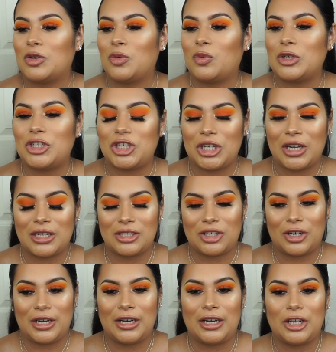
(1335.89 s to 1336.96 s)
When she got
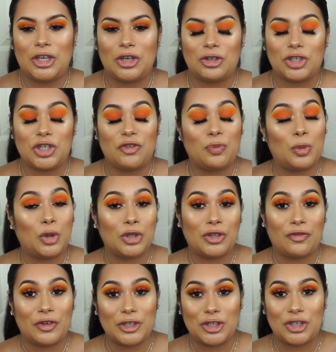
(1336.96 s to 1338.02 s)
started, you know, she pulled the
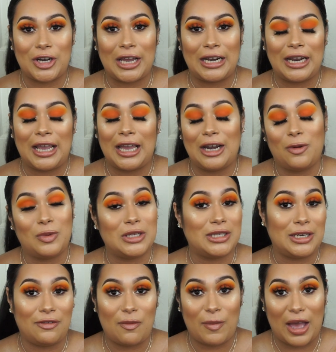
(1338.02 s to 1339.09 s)
first strand and it
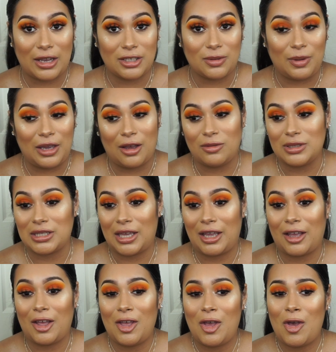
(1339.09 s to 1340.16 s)
wasn't even bad to me. I was
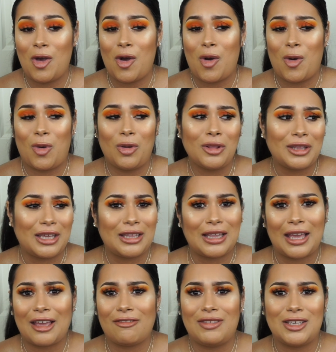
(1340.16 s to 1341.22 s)
like, holy,
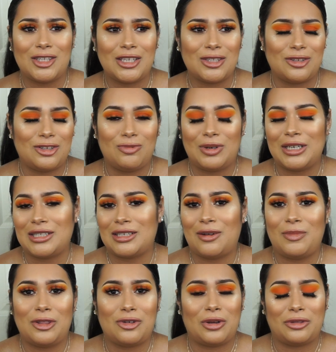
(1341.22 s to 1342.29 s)
like if this is what it's going
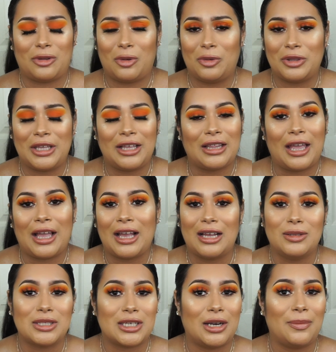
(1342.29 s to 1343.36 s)
to be throughout the whole thing, like
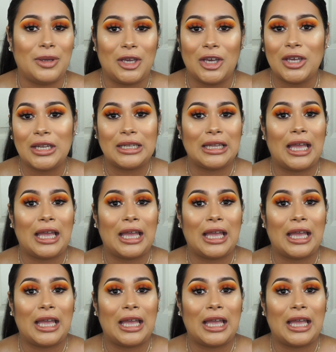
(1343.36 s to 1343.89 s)
it's going to be good.